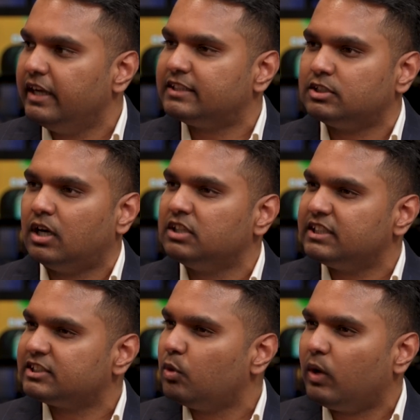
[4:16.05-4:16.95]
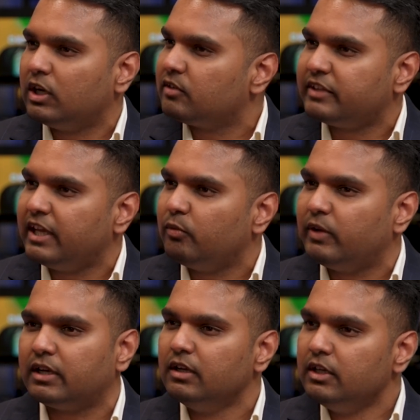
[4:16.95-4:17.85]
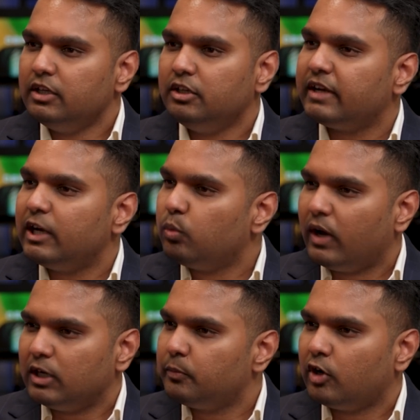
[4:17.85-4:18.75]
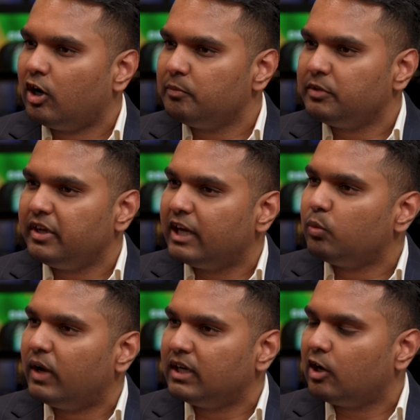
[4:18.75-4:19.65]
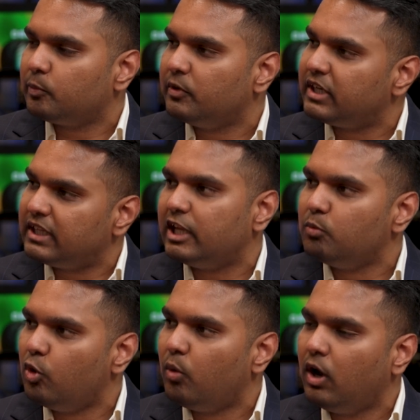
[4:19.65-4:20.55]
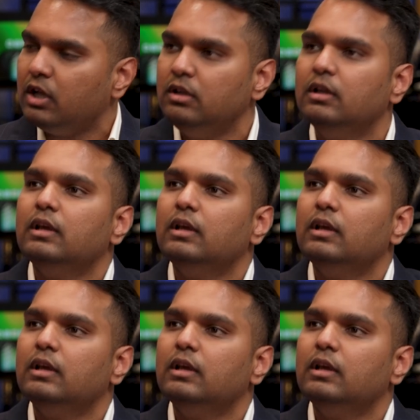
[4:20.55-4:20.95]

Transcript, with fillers: It's not just a one-off thing where you write one prompt, you get one output and then move on.